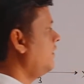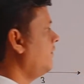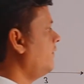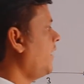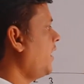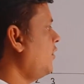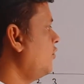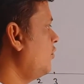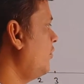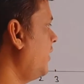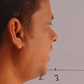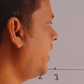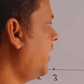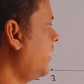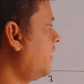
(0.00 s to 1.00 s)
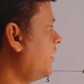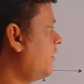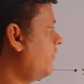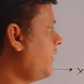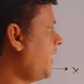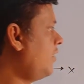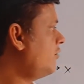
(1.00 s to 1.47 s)
5, we get
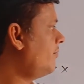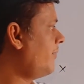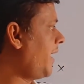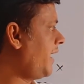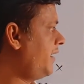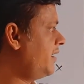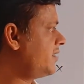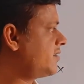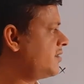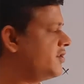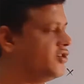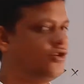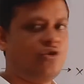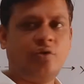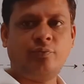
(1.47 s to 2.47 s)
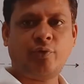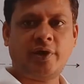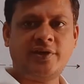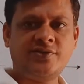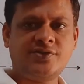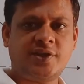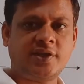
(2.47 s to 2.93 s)
value minus
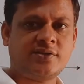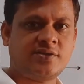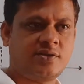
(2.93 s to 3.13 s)
0.6.